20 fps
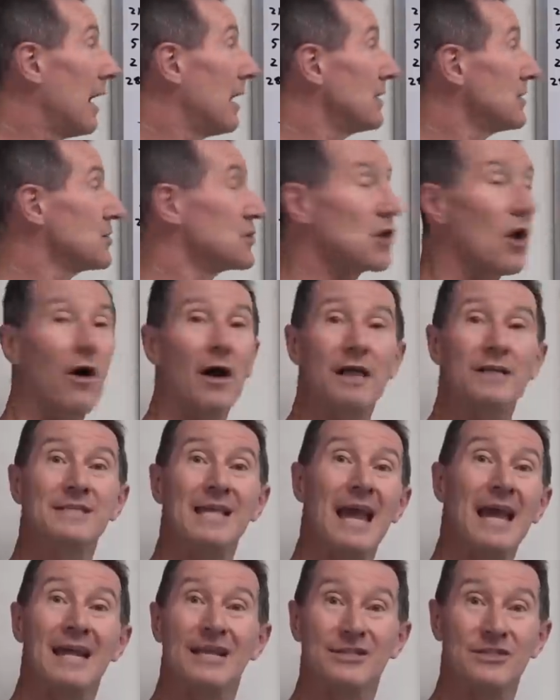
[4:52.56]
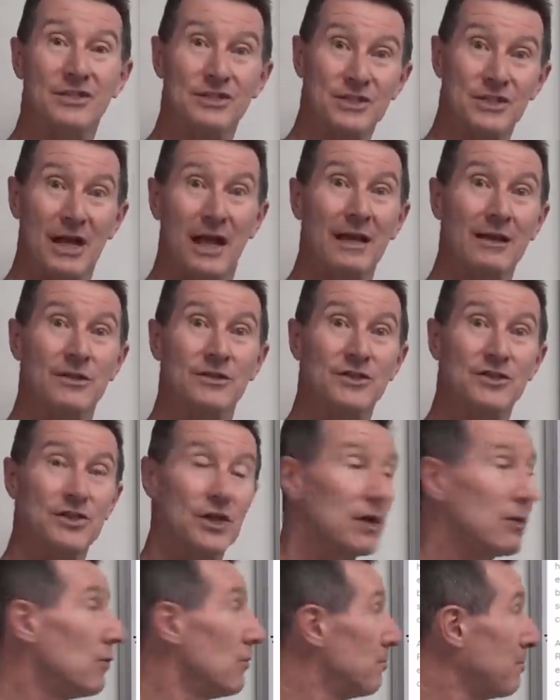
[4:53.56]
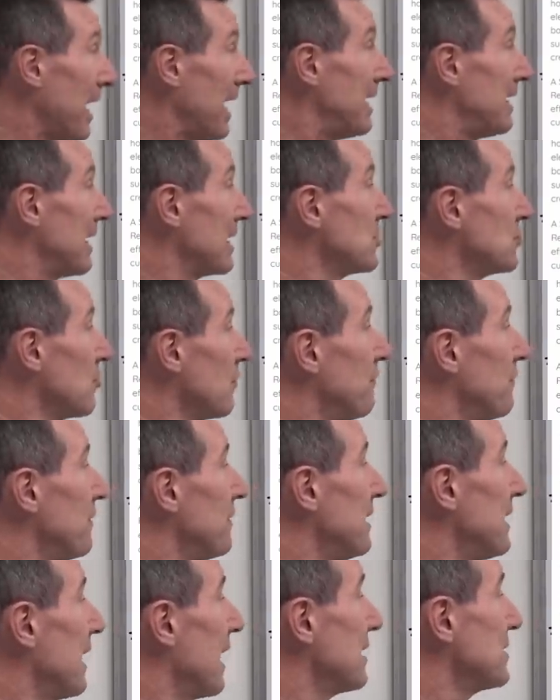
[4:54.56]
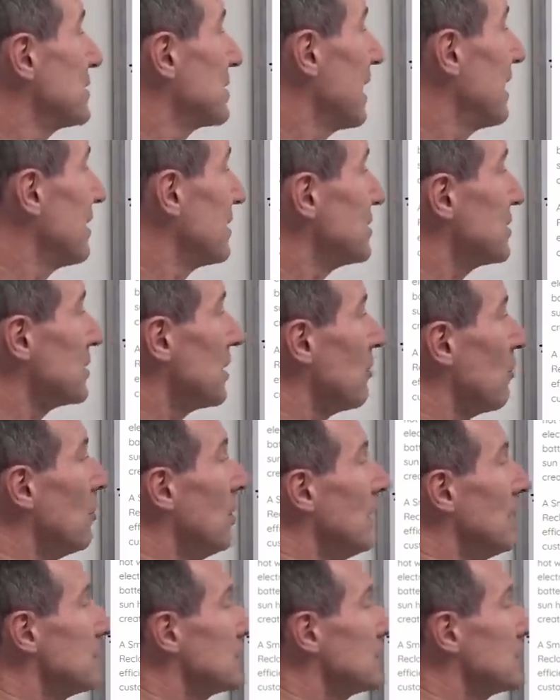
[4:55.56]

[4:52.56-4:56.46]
size, and it's a stainless steel. It paid extra for the stainless steel.